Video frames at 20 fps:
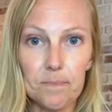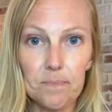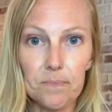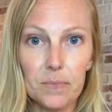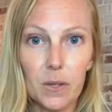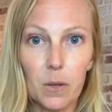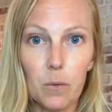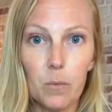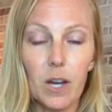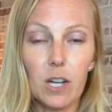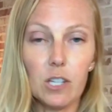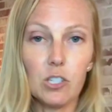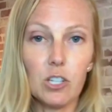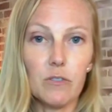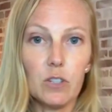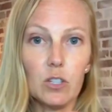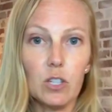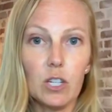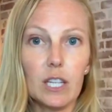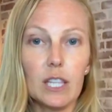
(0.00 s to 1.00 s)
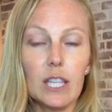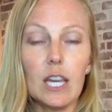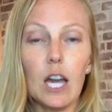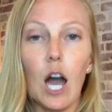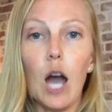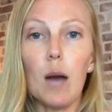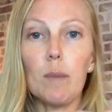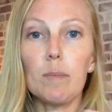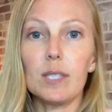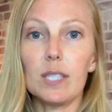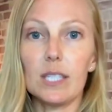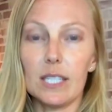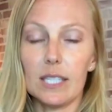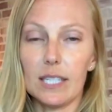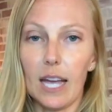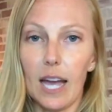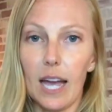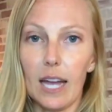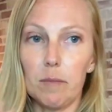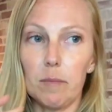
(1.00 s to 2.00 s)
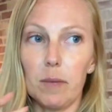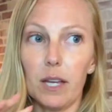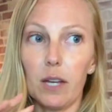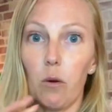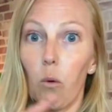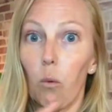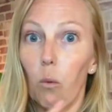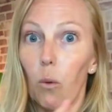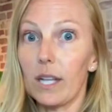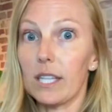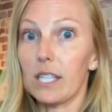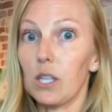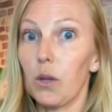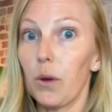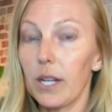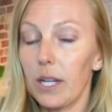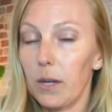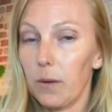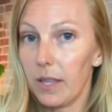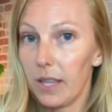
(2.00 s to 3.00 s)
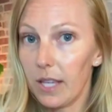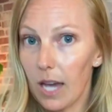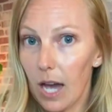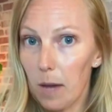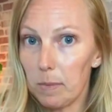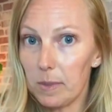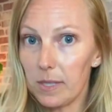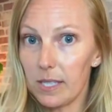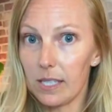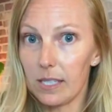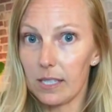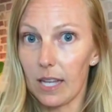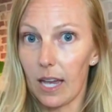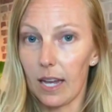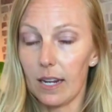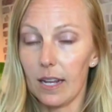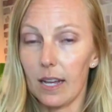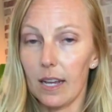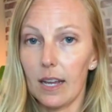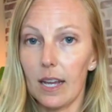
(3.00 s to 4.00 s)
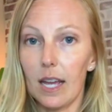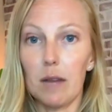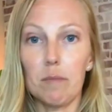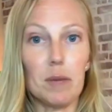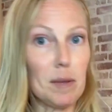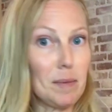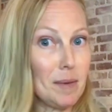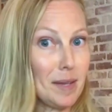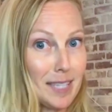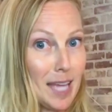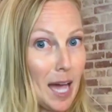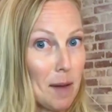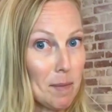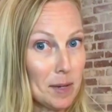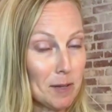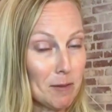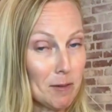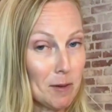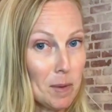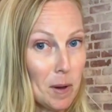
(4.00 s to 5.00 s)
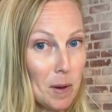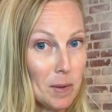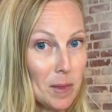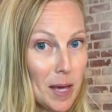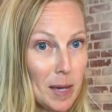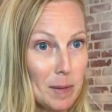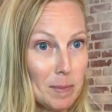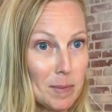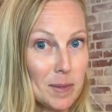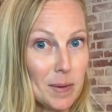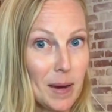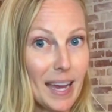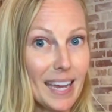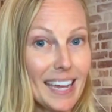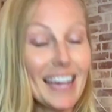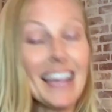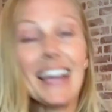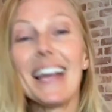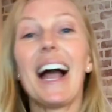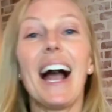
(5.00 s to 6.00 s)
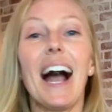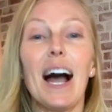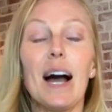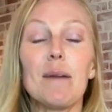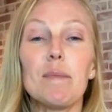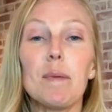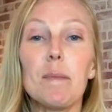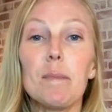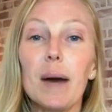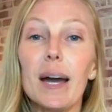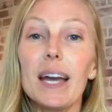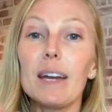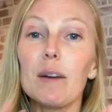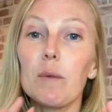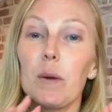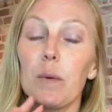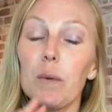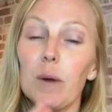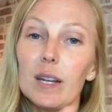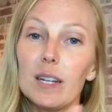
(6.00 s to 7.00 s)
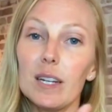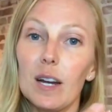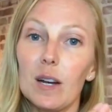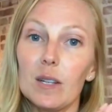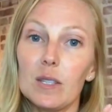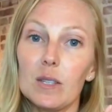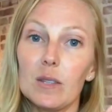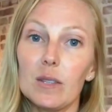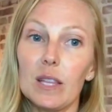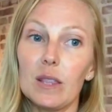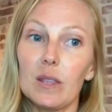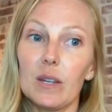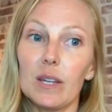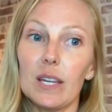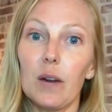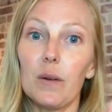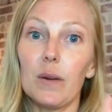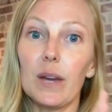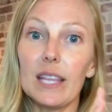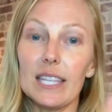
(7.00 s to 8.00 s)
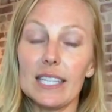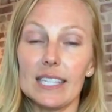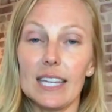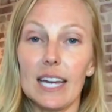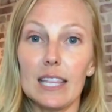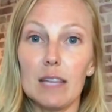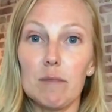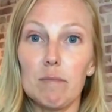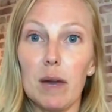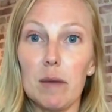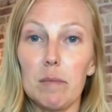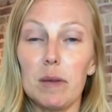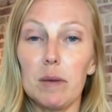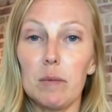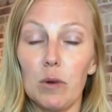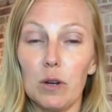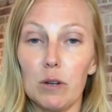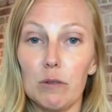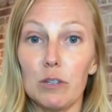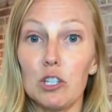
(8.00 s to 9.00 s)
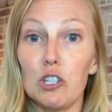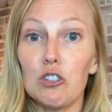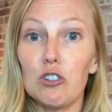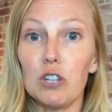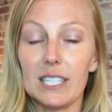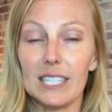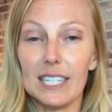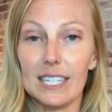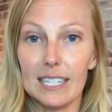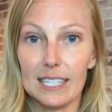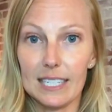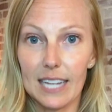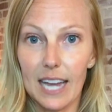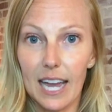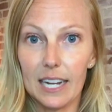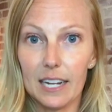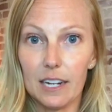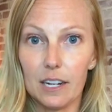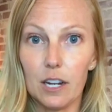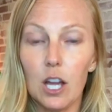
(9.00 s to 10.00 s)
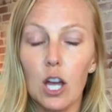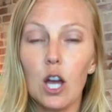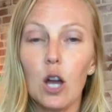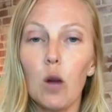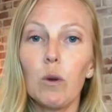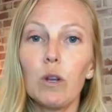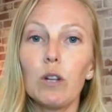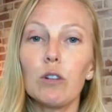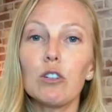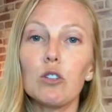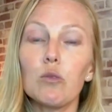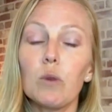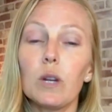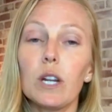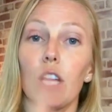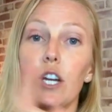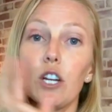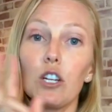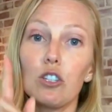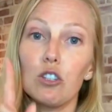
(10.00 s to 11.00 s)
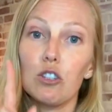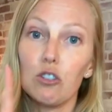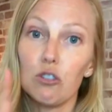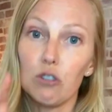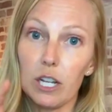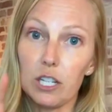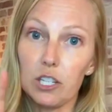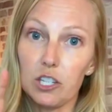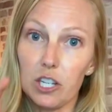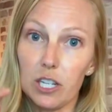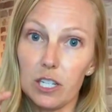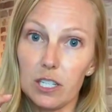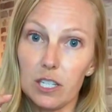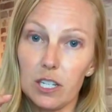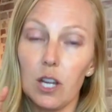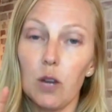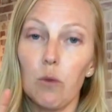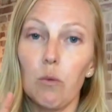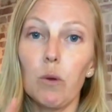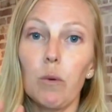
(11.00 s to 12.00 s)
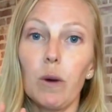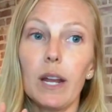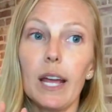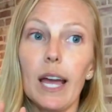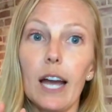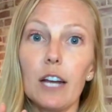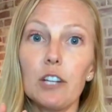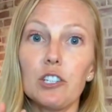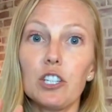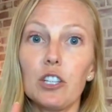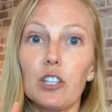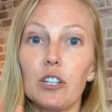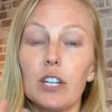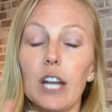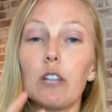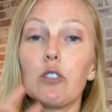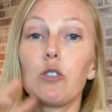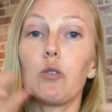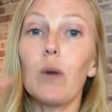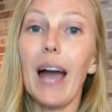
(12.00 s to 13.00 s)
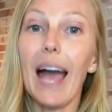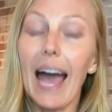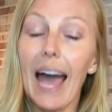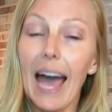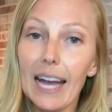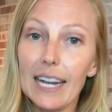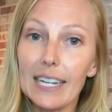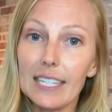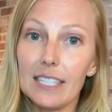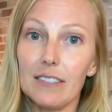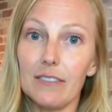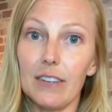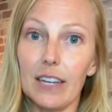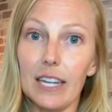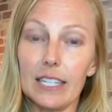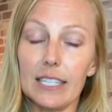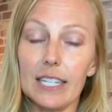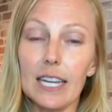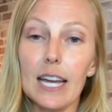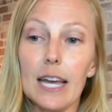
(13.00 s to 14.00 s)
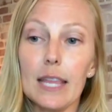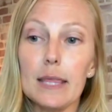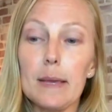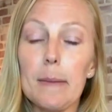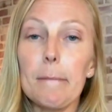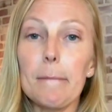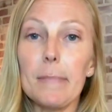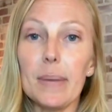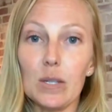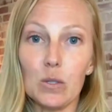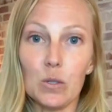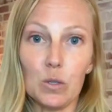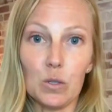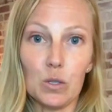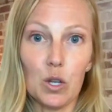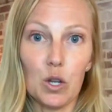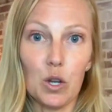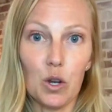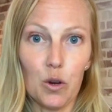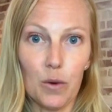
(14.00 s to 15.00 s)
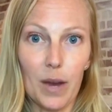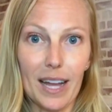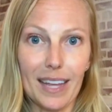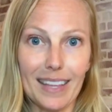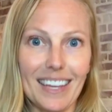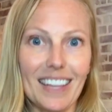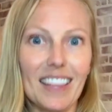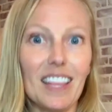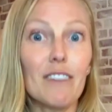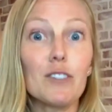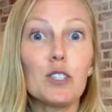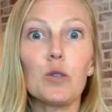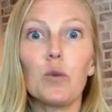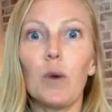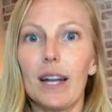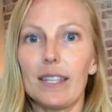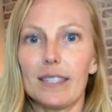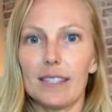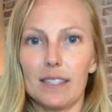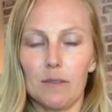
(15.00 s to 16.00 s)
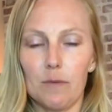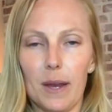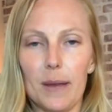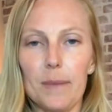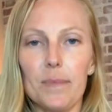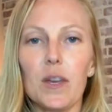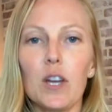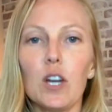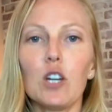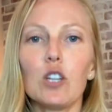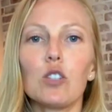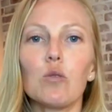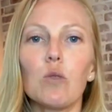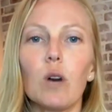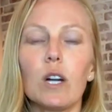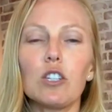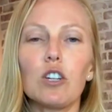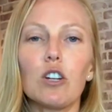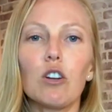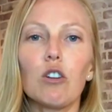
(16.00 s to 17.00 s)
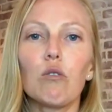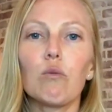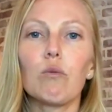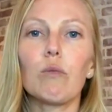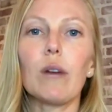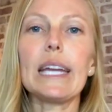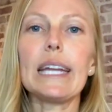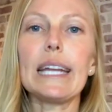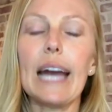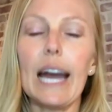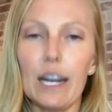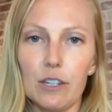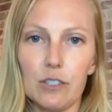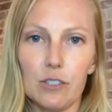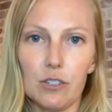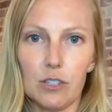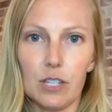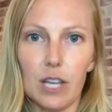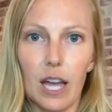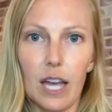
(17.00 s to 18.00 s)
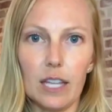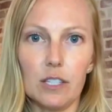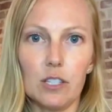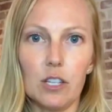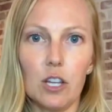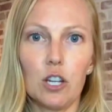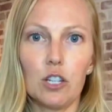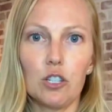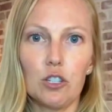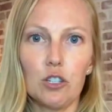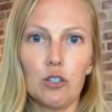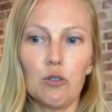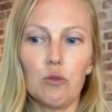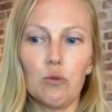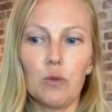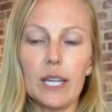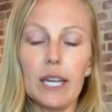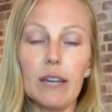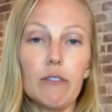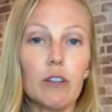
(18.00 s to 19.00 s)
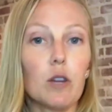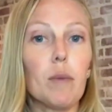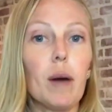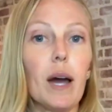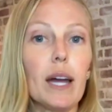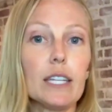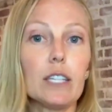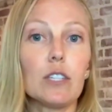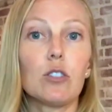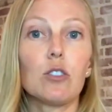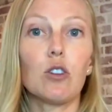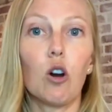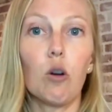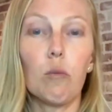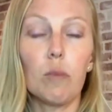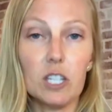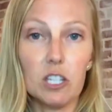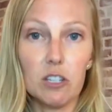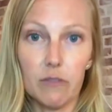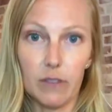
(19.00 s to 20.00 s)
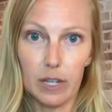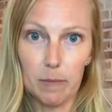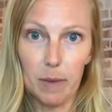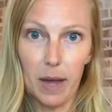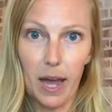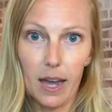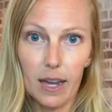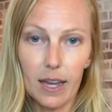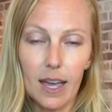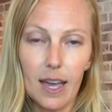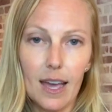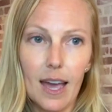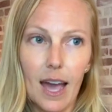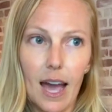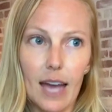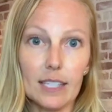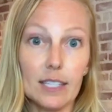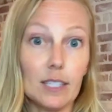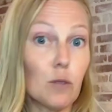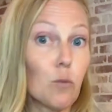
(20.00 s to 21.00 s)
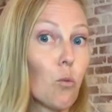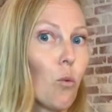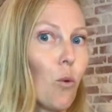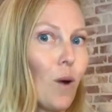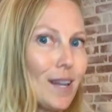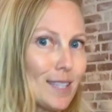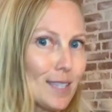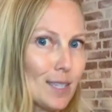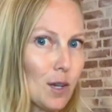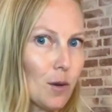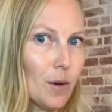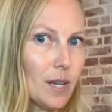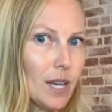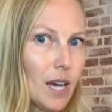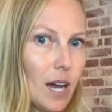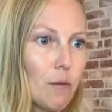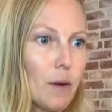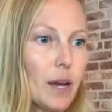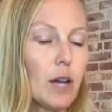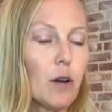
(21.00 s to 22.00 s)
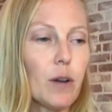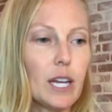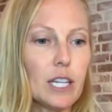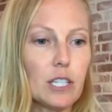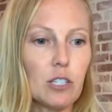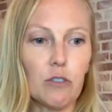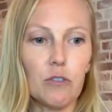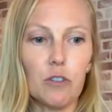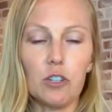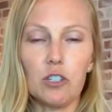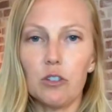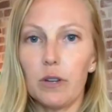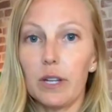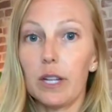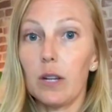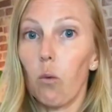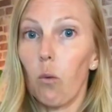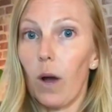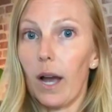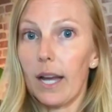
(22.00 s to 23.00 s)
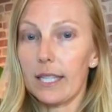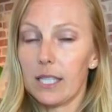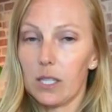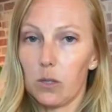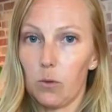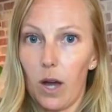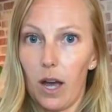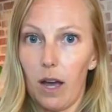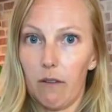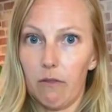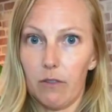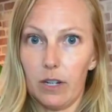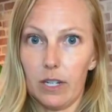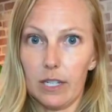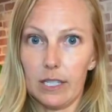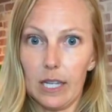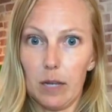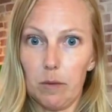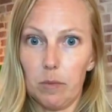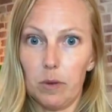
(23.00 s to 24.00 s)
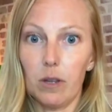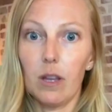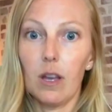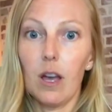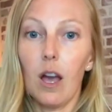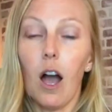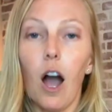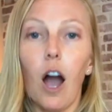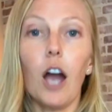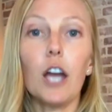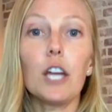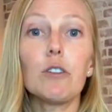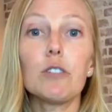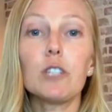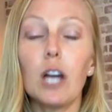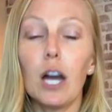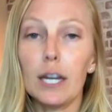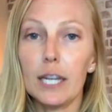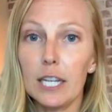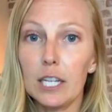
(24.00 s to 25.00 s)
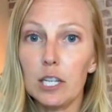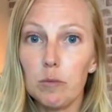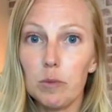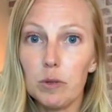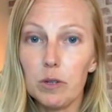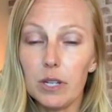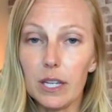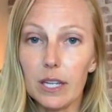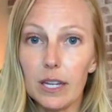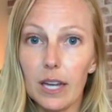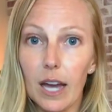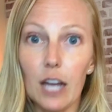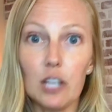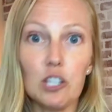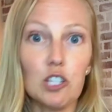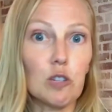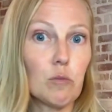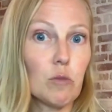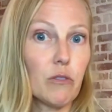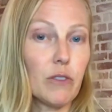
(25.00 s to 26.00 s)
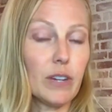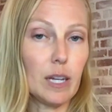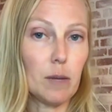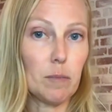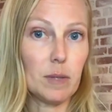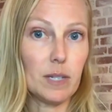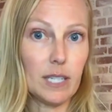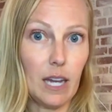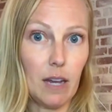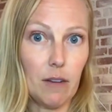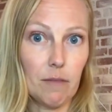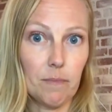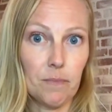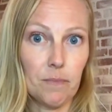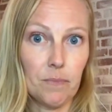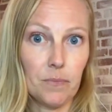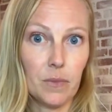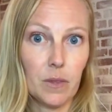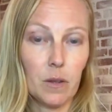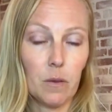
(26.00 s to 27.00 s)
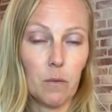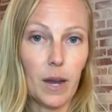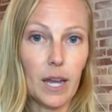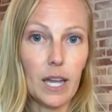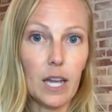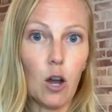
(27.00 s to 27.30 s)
We also have to look at the opposite side and be like, well, what's going on with the opposite side? And maybe it's happening with both hips, right? But we want to also then look at, okay, the side that might be more restricted and tighter. We don't just want to stretch it. We want to actually learn how to activate the muscles correctly. I love squats, right? Squats are a great exercise to give your body so much feedback as to what's going on, right? Okay, so if you're doing a wide squat, for example, are you tucking your booty as you're moving up and down? Right?